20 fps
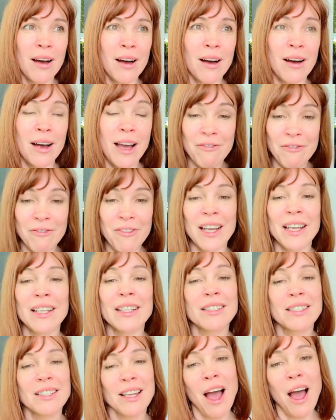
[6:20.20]
uh,
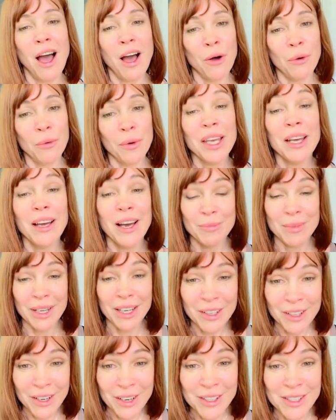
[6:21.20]
affects how we come
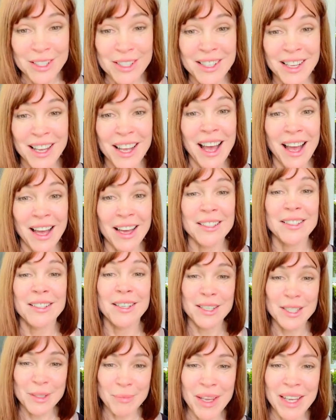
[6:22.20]
across
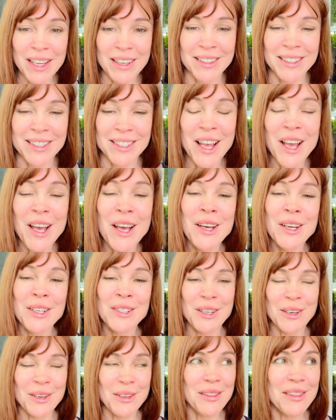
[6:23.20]
as speakers.
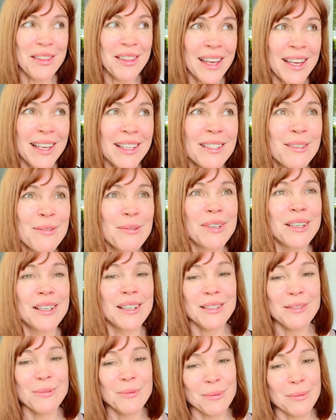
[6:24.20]
So this
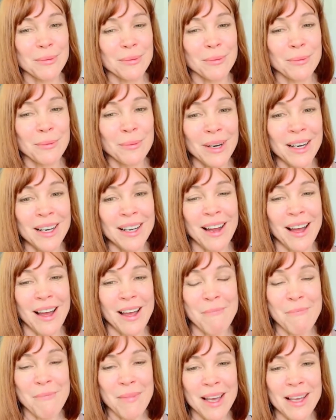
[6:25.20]
was what
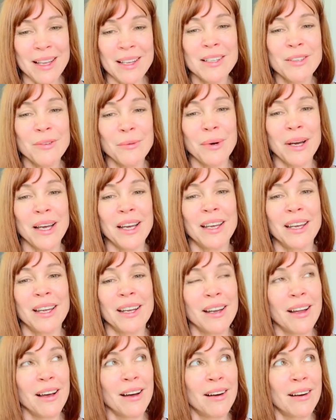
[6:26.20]
I meant
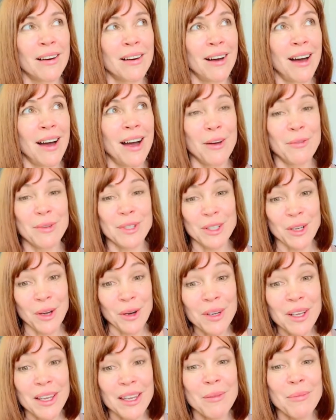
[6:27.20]
when uh, I was
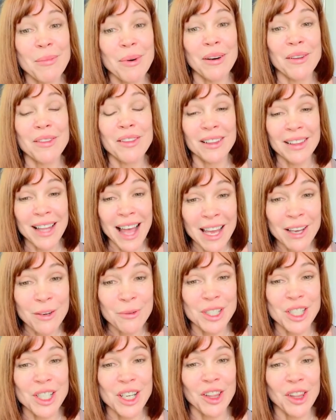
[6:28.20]
talking about the
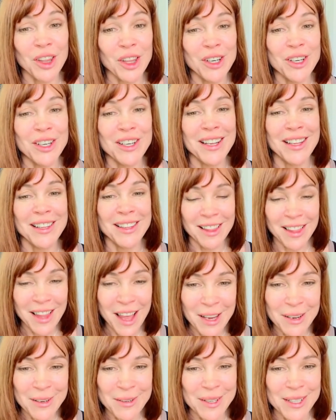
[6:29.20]
language and learning the
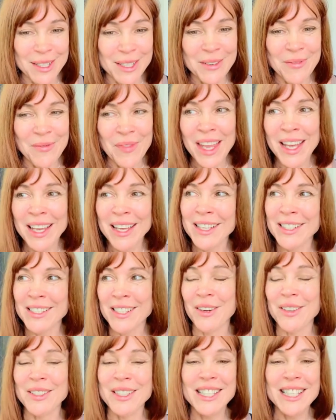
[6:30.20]
language.
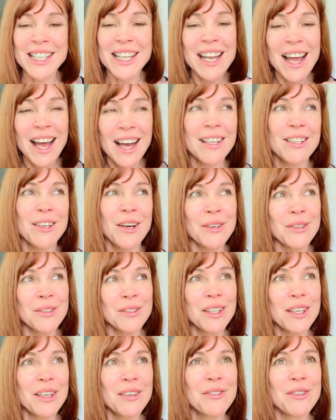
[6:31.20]
So it's not
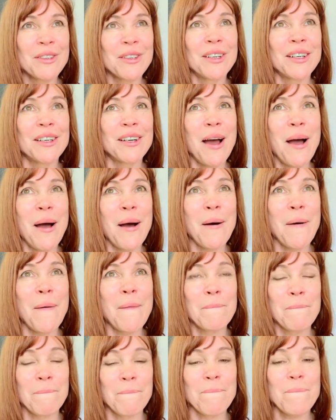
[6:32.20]
only for
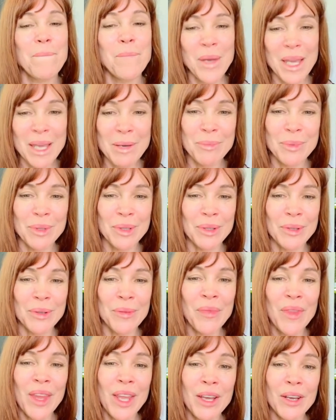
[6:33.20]
um,
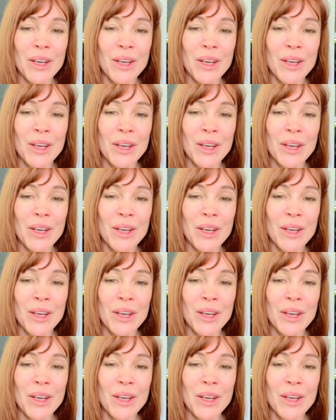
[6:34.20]
people